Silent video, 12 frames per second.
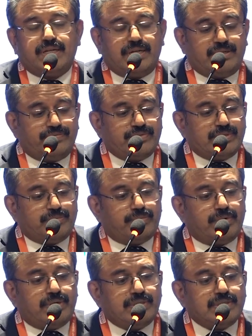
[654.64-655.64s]

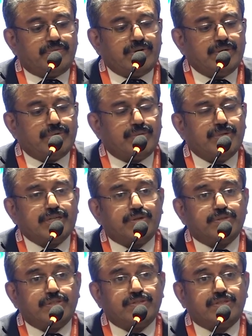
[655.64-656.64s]

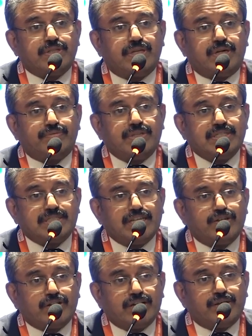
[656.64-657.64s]
fibromatosis of the
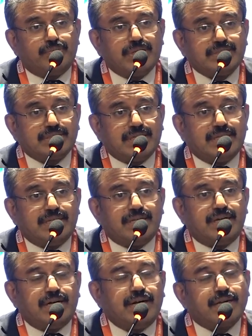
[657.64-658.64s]
sternocleidomastoid
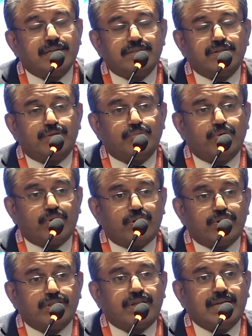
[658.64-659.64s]
occurs more
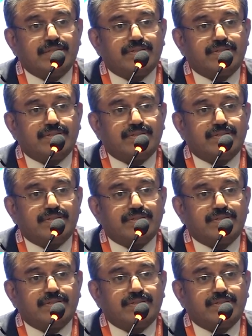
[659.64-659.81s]
on the right